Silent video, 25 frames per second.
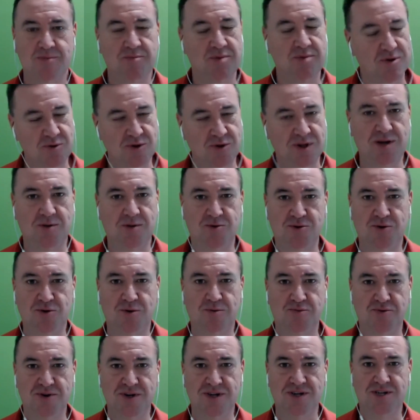but I really do
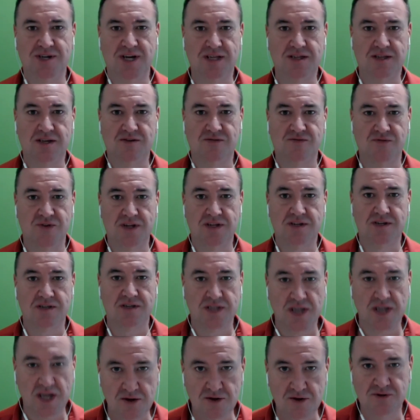appreciate this, Vince.
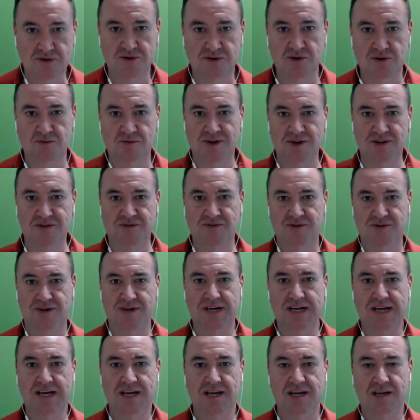Thank you so much
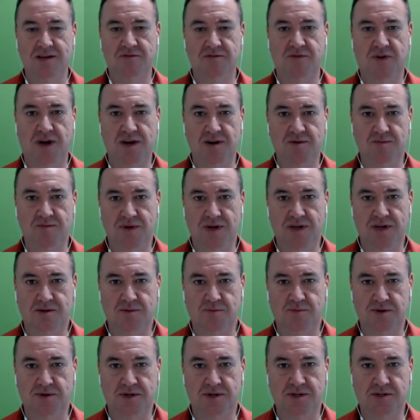for inviting me to
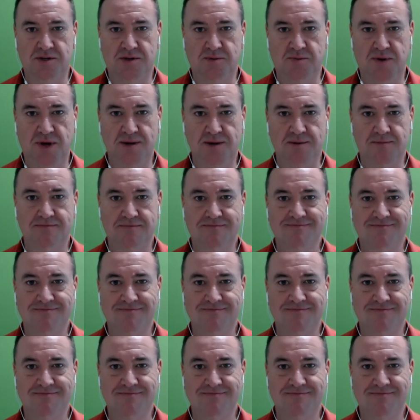participate.